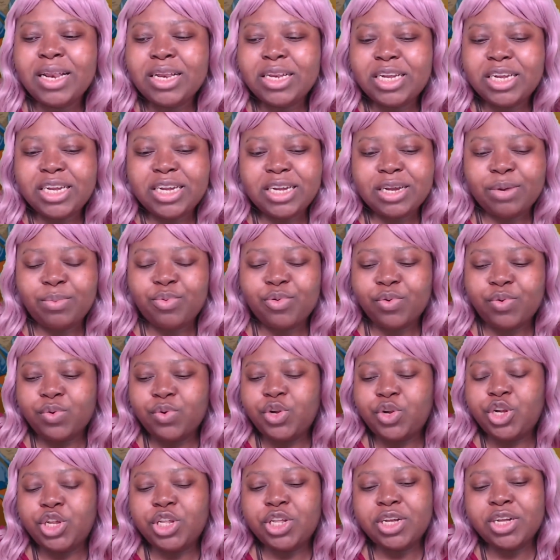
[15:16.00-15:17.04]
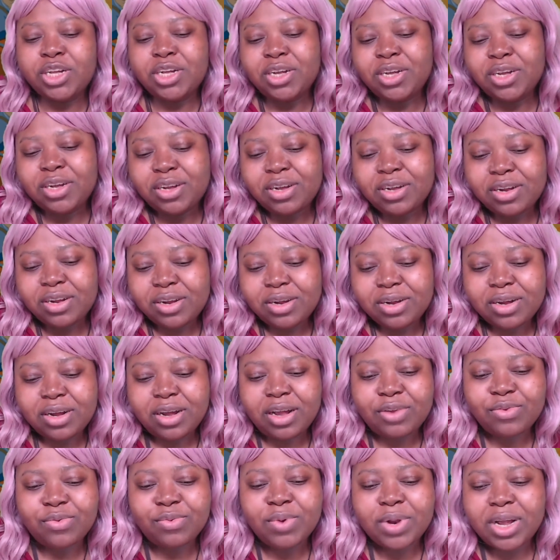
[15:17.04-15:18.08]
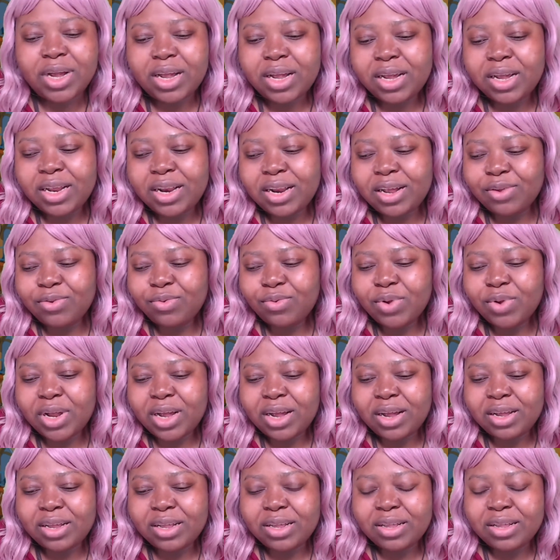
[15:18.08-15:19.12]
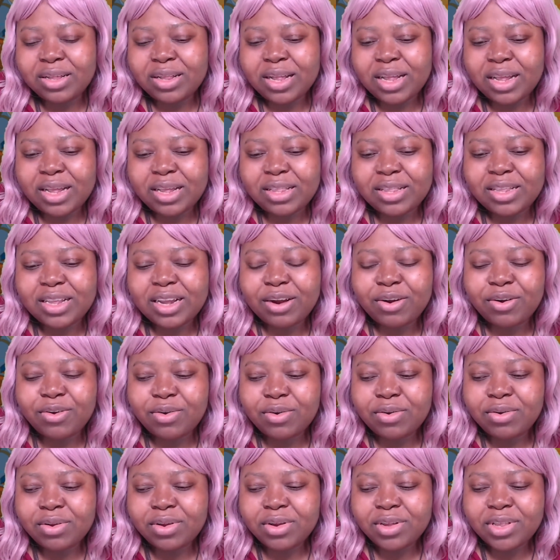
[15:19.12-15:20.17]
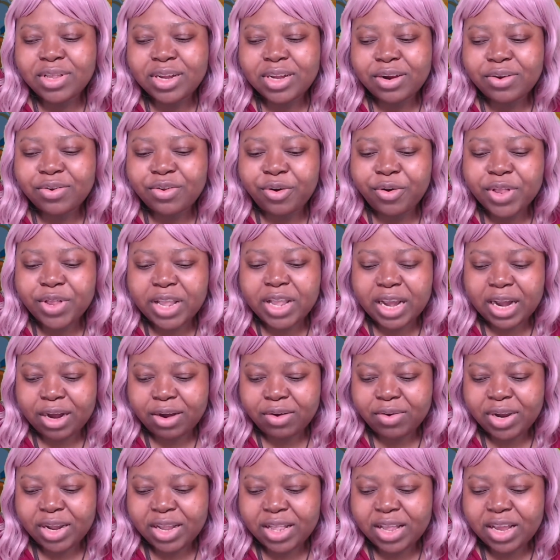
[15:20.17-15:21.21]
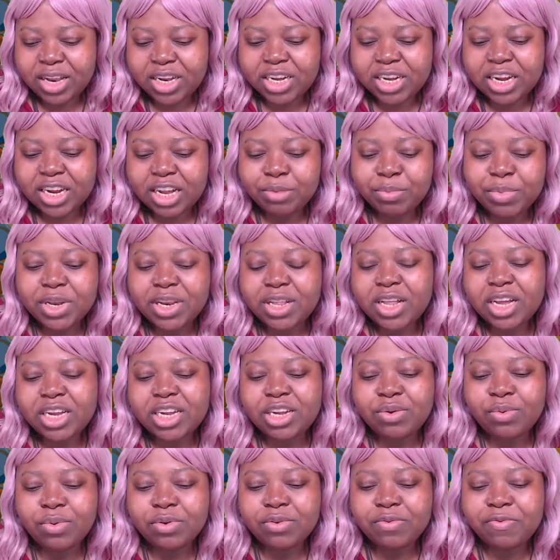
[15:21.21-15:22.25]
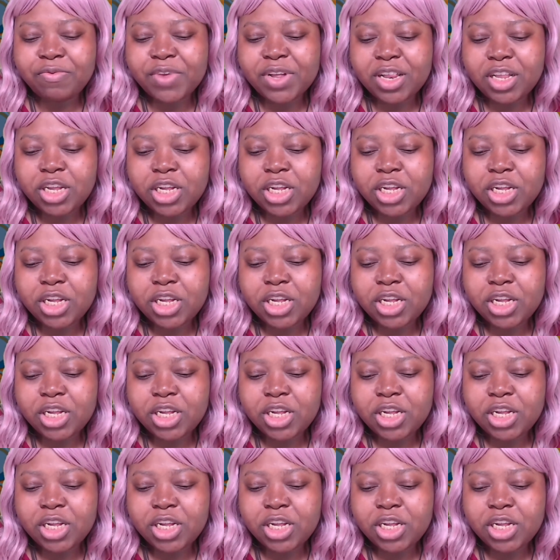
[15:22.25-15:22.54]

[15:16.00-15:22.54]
she approached Azula, and Azula like teared her down, and then she admitted that she was feeling